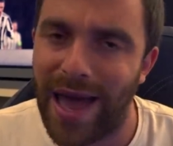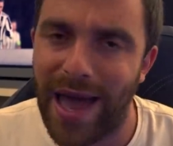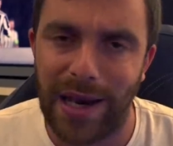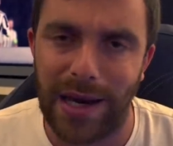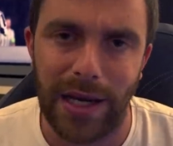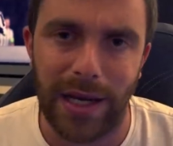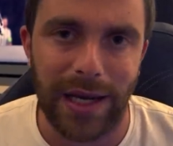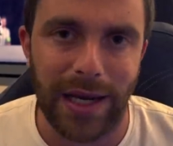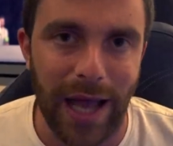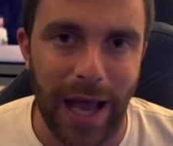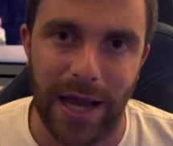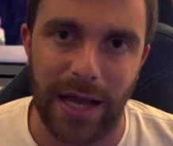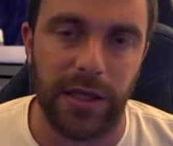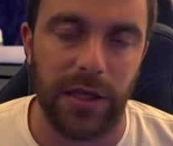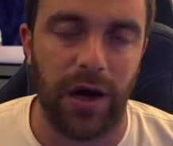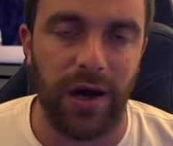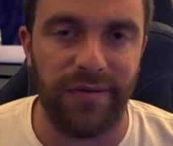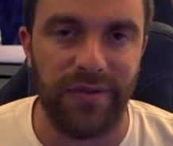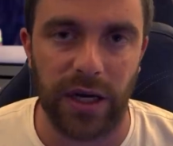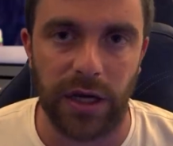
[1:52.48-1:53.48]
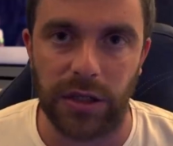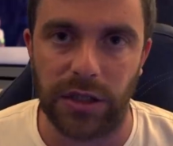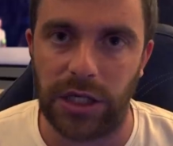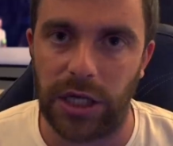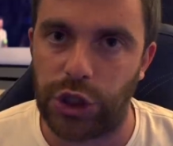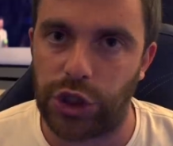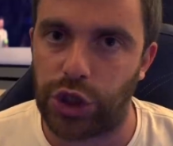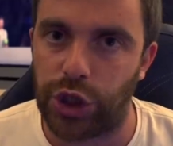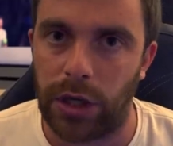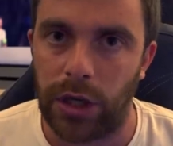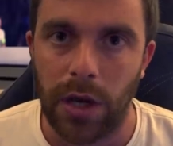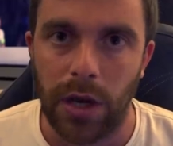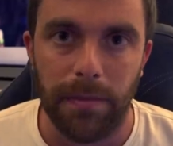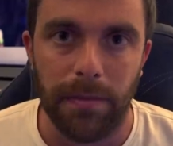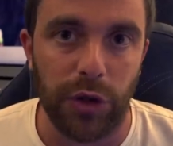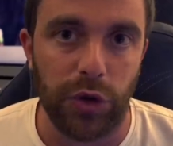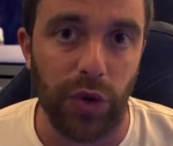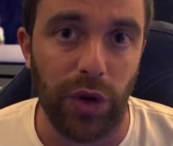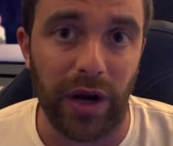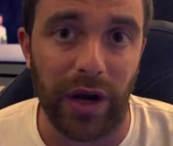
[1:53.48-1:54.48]
any kind of negotiation
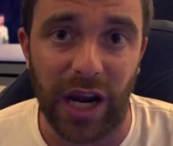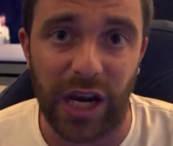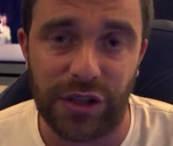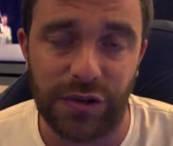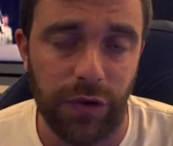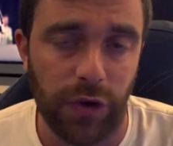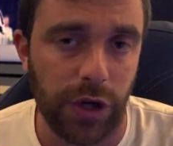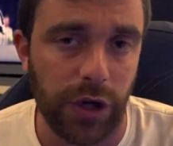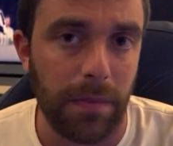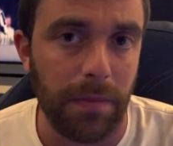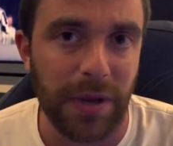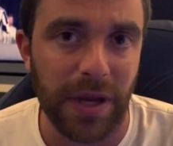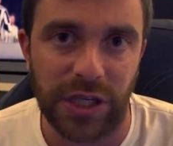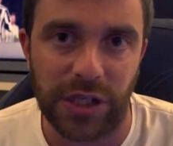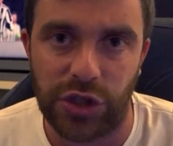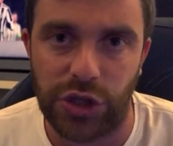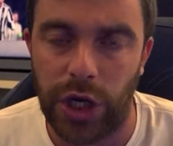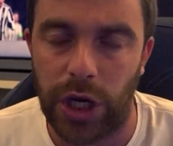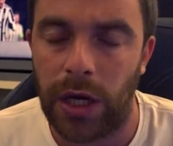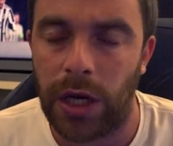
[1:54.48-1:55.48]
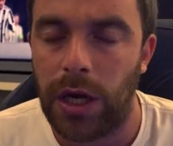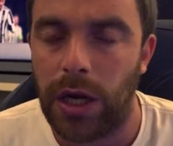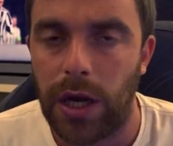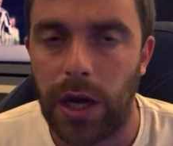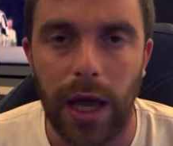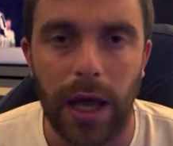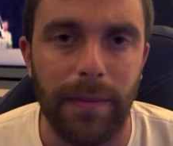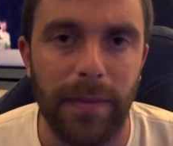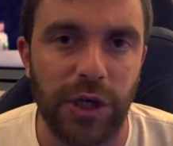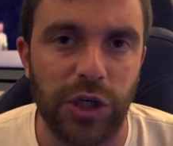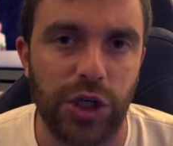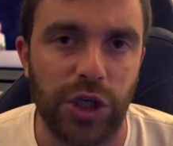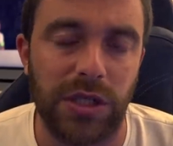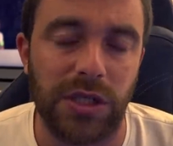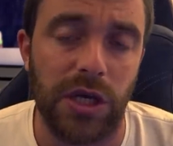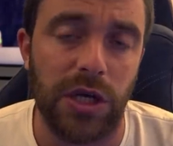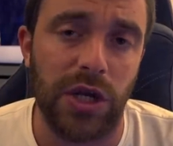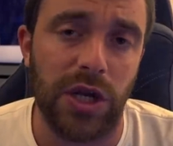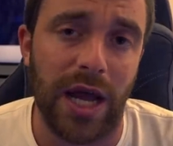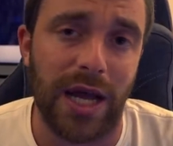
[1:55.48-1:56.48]
between Rashford, P S G and
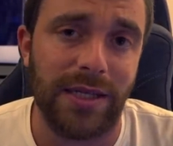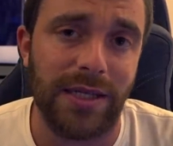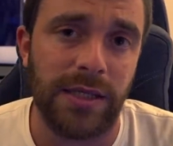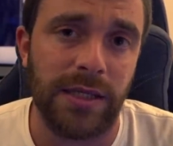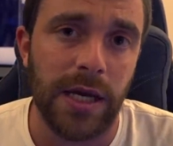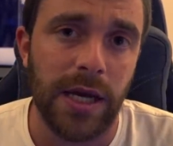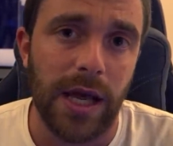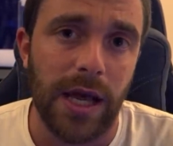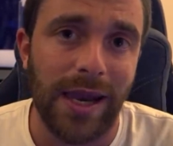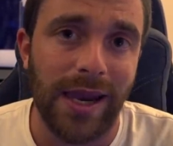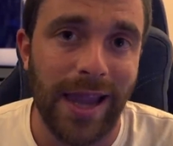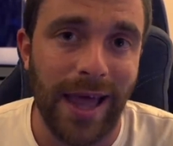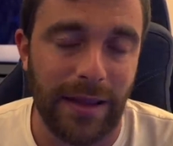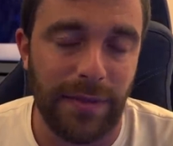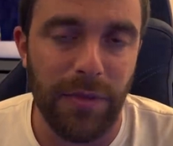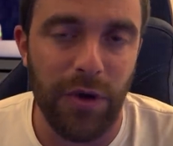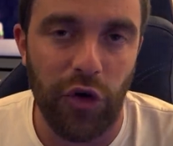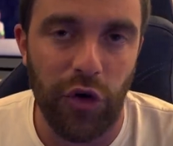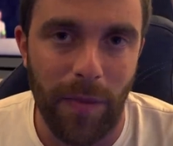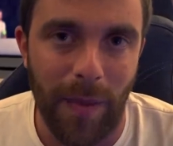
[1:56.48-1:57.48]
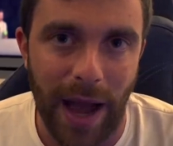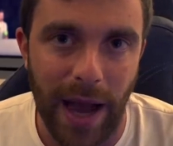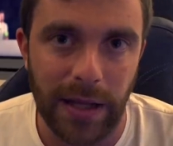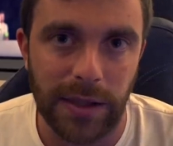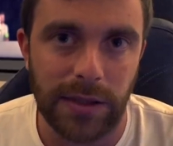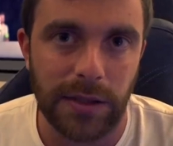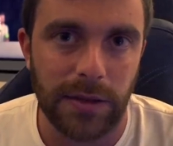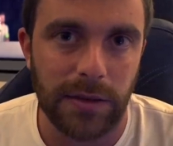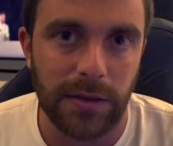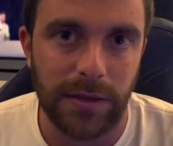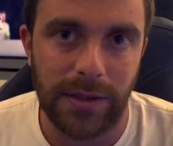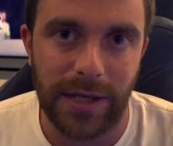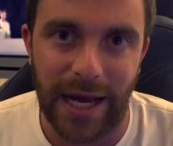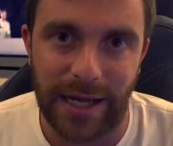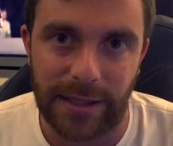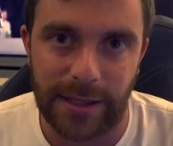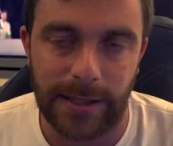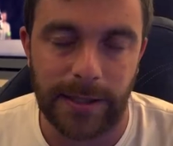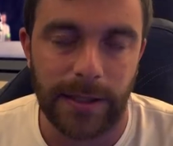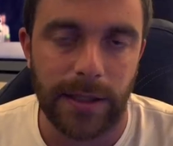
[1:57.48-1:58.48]
Manchester United. Let me remind
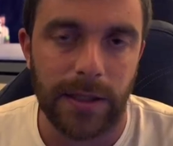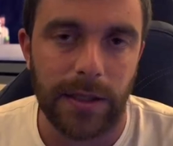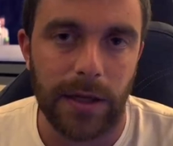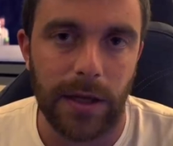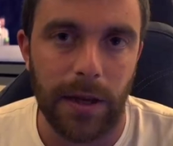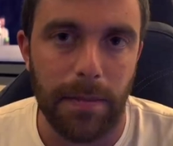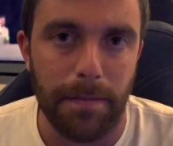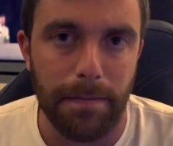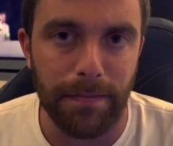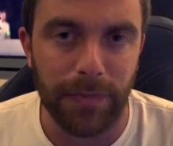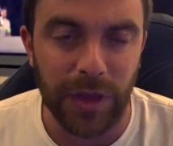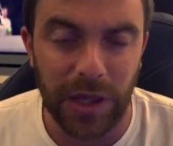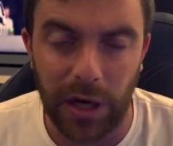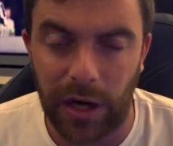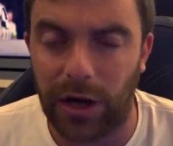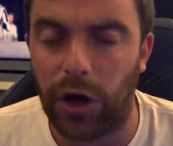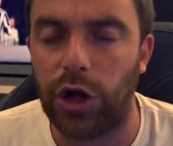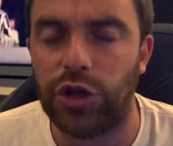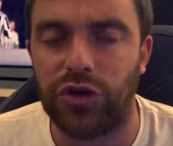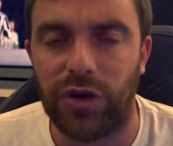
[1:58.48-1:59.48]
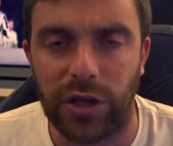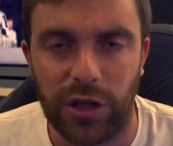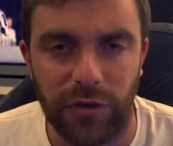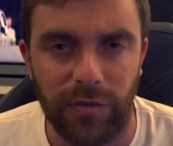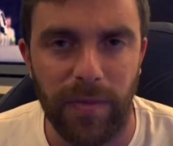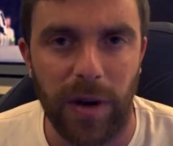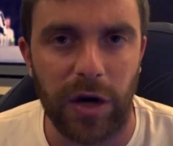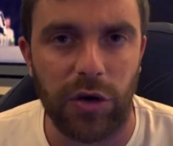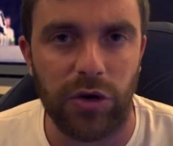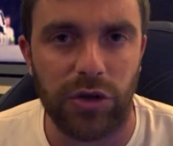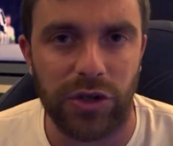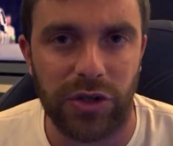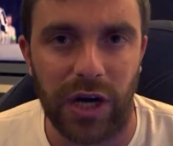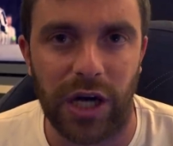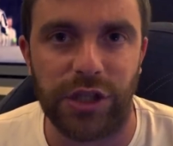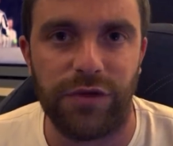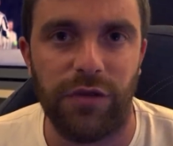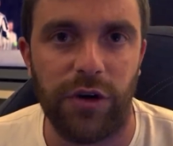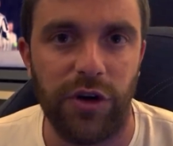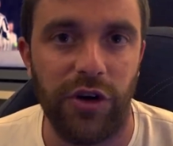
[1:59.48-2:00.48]
that uh, in the contract of Marcus
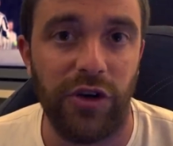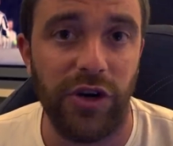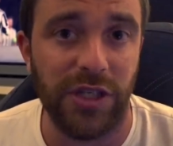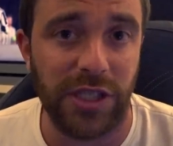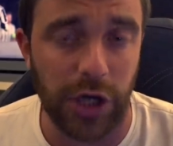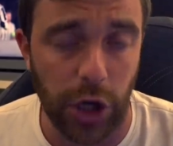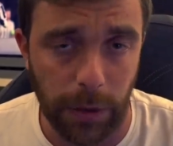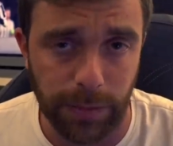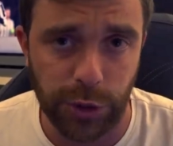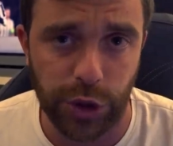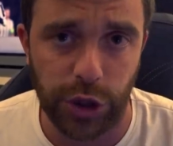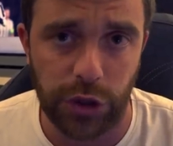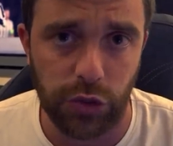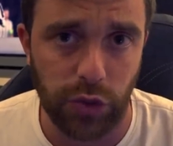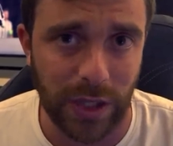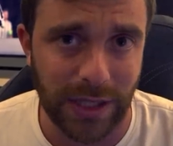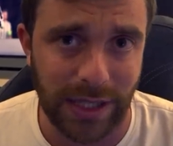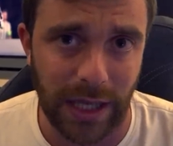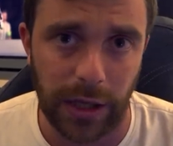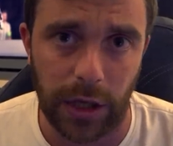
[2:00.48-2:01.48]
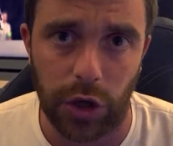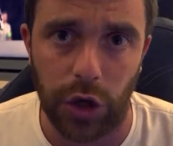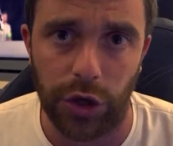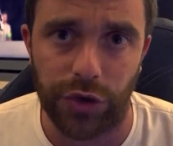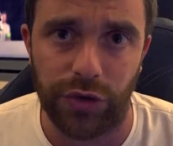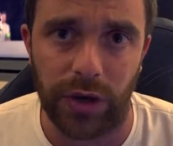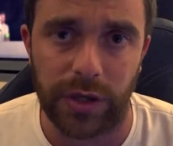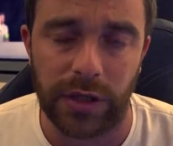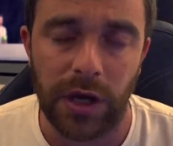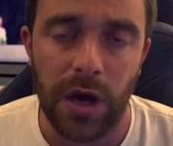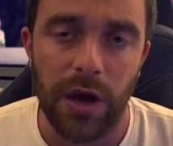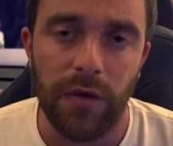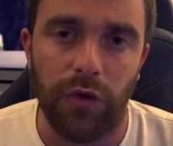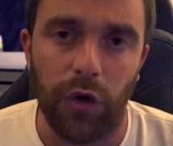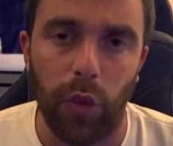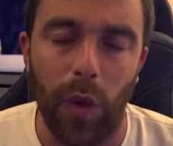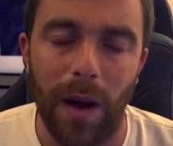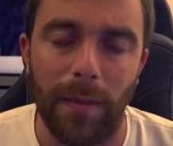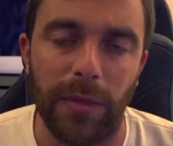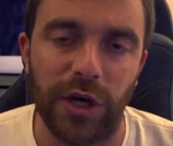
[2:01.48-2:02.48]
Rashford there is an option to extend the contract
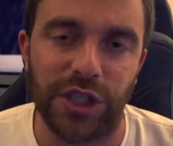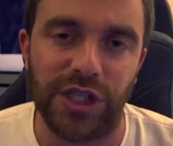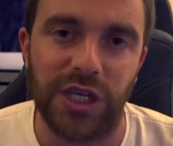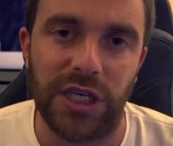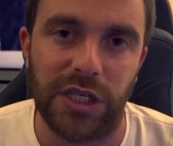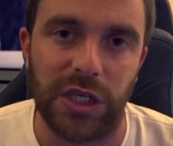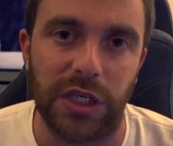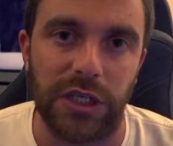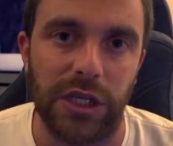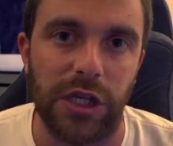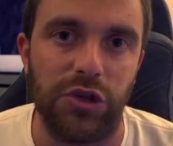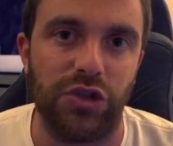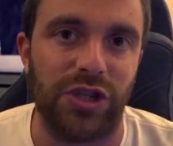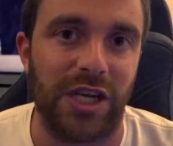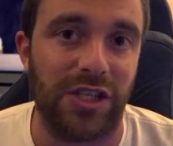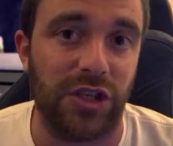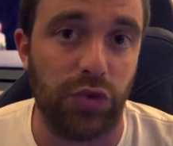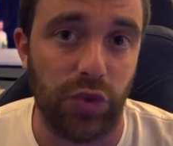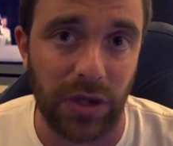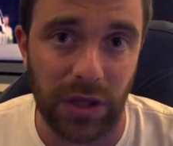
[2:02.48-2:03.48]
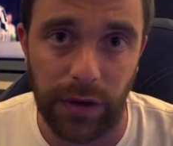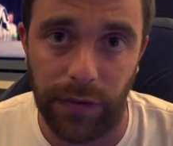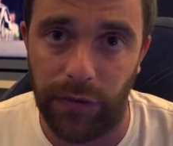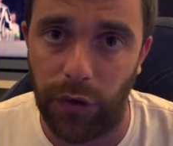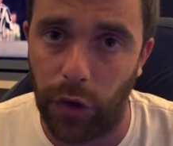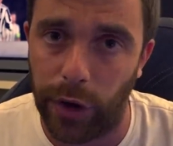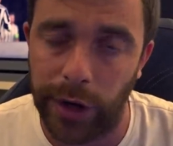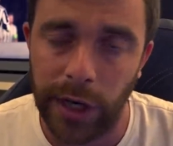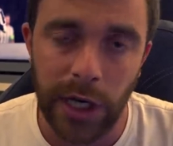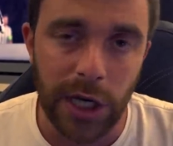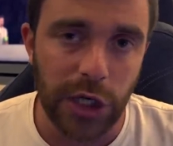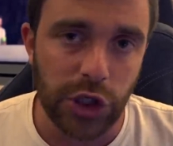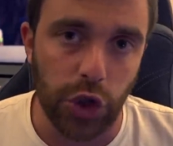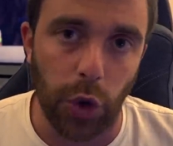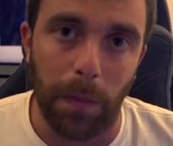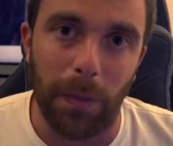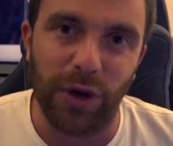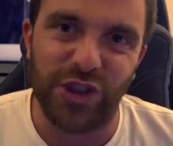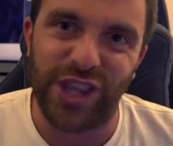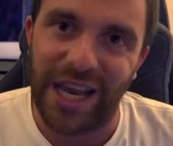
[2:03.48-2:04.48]
for one more season till two thousand twenty-four,
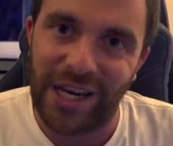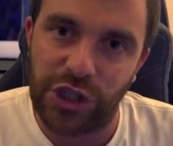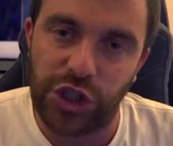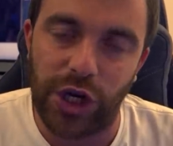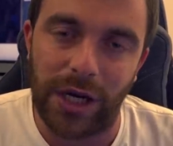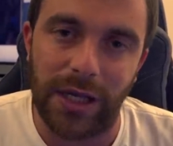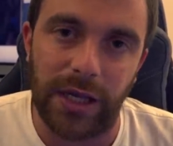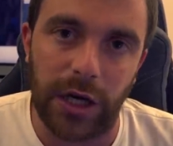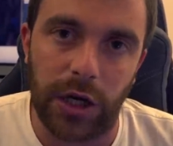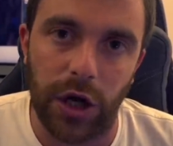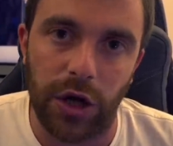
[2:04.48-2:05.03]
so potentially the